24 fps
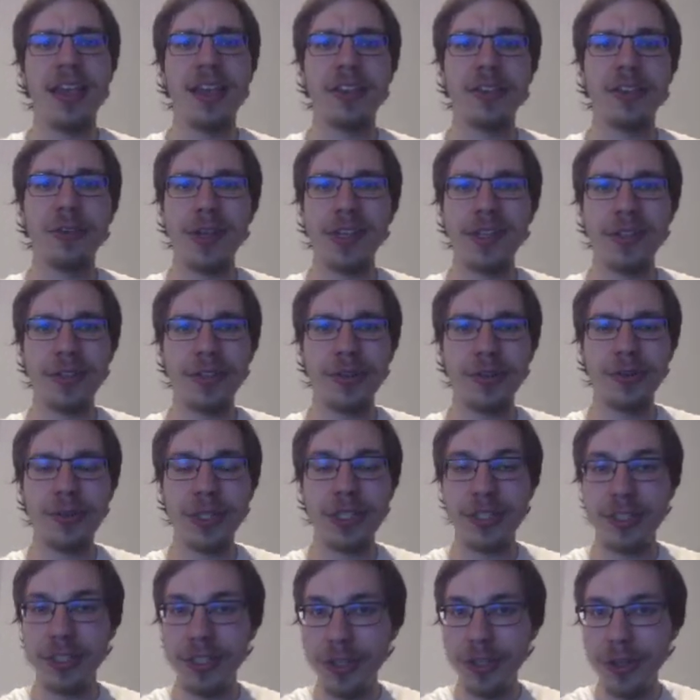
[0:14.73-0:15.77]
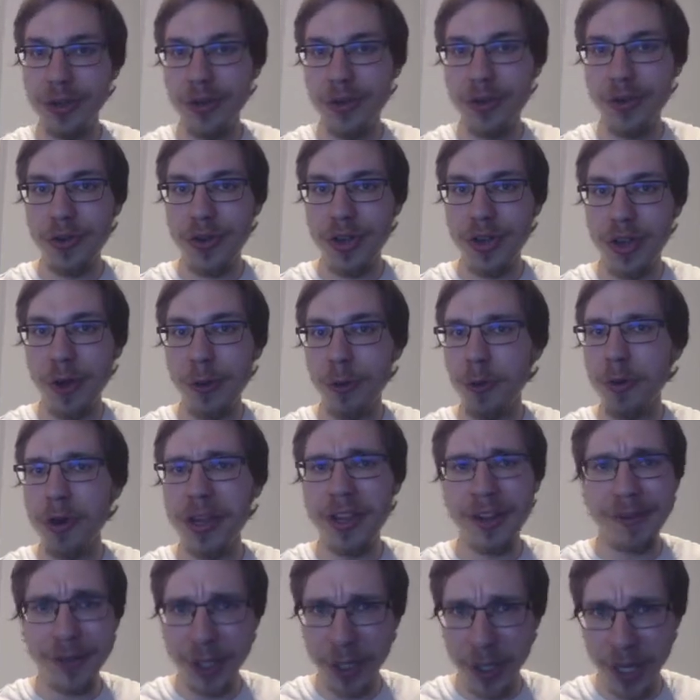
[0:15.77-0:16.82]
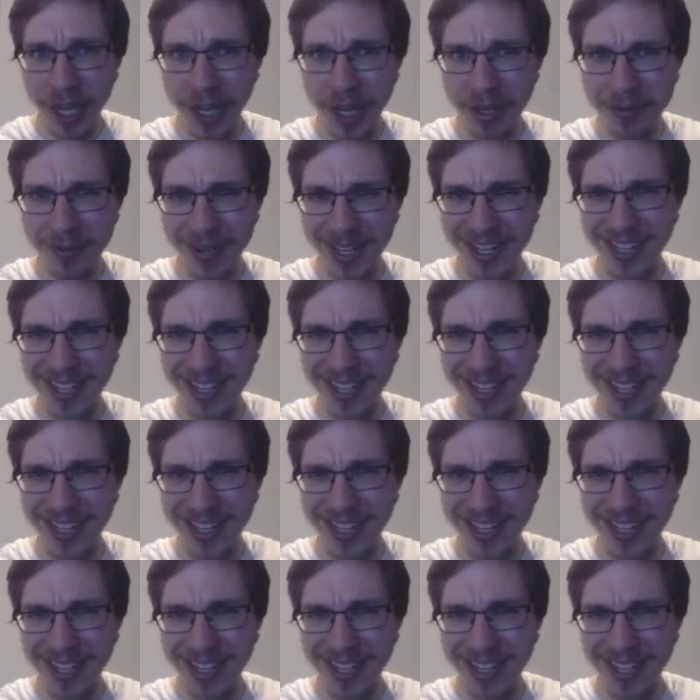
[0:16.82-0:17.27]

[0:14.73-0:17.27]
you want to use new whenever you can.